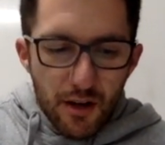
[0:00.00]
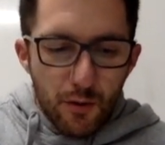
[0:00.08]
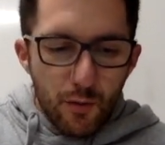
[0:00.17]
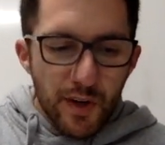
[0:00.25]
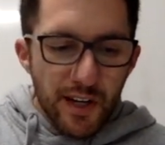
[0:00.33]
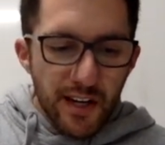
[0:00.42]

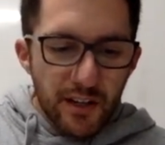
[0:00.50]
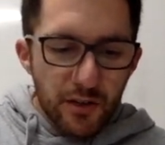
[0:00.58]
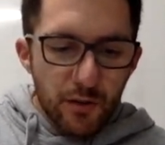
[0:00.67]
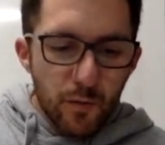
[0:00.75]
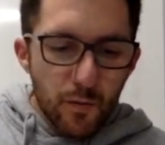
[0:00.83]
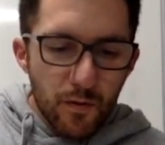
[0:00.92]
we need
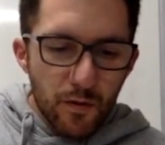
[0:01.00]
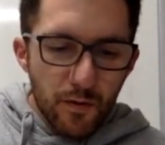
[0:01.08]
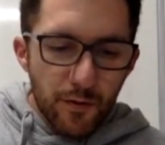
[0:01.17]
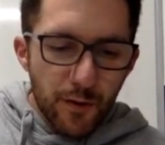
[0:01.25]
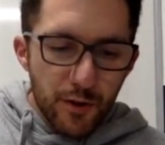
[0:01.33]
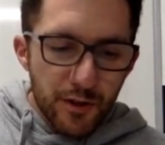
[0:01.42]
to
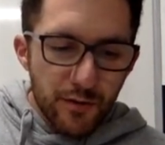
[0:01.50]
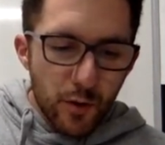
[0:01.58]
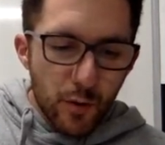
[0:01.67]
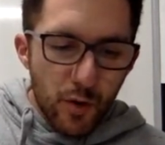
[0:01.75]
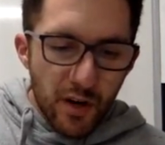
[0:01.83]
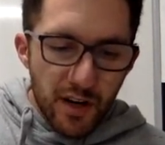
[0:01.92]
first of all
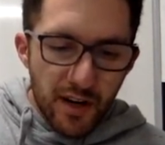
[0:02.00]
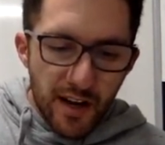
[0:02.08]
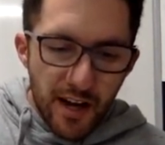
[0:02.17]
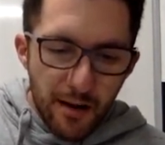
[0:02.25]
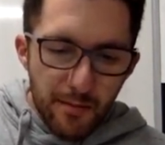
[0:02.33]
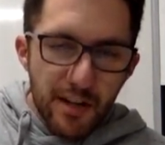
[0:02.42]
work out
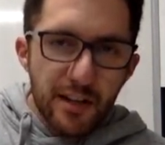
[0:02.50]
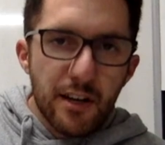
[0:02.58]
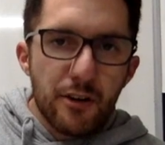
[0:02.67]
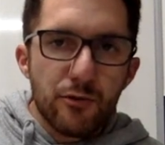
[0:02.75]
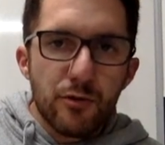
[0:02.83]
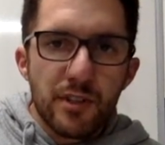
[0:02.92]
how many
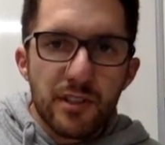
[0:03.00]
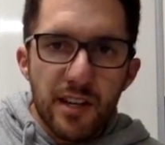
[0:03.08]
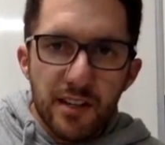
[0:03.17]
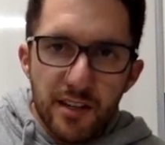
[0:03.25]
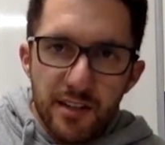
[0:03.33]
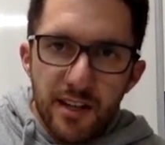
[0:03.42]
countries are
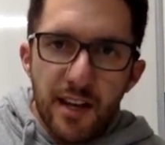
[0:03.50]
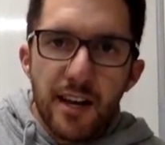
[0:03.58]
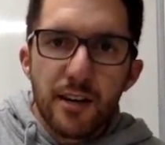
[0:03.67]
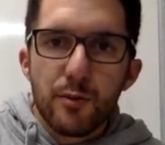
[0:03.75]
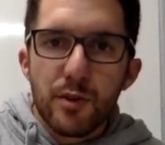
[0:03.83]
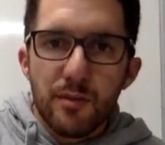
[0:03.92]

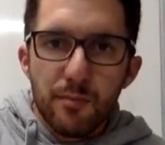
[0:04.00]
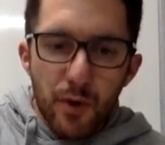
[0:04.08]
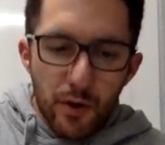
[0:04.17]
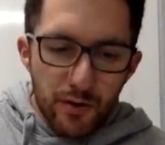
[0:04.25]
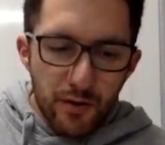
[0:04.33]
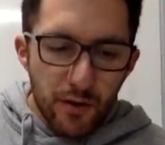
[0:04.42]
contained within
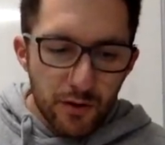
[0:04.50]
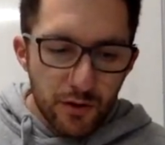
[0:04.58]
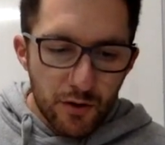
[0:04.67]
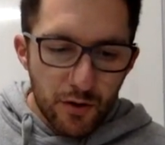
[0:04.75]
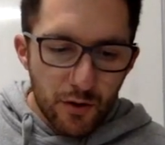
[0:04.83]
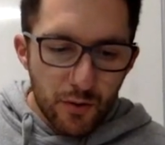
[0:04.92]
both of those
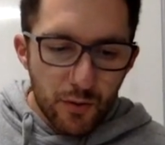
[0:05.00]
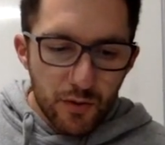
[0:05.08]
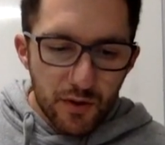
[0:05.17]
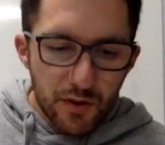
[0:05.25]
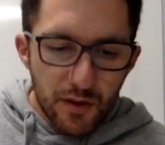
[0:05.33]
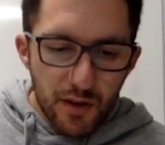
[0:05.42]

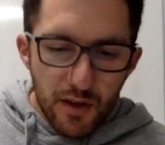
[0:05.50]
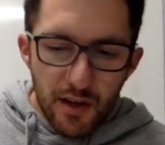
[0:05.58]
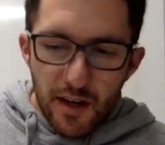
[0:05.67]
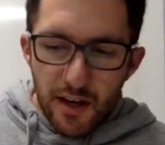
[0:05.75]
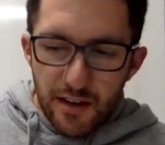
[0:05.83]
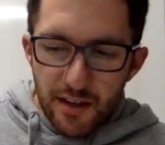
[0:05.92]
circles,
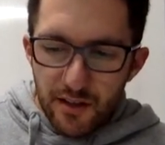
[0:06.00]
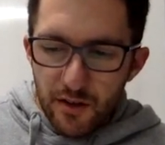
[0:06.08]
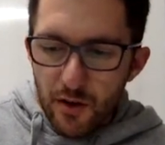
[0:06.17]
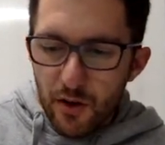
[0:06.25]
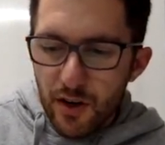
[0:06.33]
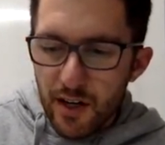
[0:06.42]
and there's
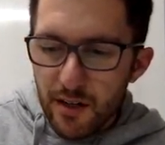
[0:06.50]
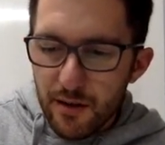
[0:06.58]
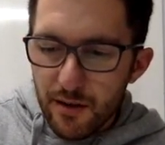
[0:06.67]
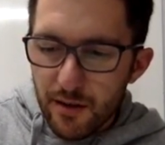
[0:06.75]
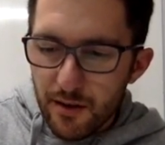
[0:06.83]
9.